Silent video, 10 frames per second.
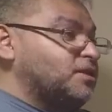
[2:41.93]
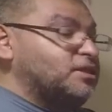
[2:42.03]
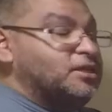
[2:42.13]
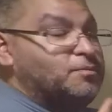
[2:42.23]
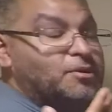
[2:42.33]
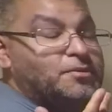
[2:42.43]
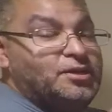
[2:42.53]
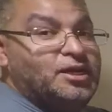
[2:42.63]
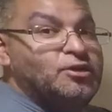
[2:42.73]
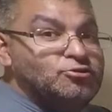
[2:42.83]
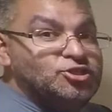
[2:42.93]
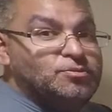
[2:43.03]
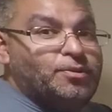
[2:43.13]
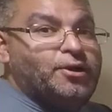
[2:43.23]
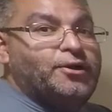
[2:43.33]
like maybe an energy
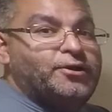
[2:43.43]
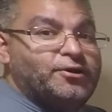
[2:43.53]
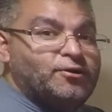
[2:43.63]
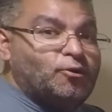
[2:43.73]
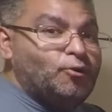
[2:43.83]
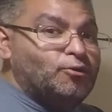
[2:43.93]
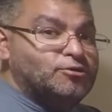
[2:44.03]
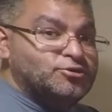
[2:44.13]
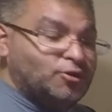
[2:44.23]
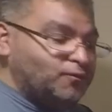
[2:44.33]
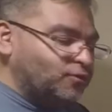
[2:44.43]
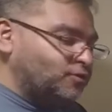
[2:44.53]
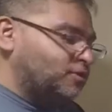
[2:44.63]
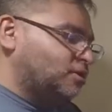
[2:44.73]
bar or so forth.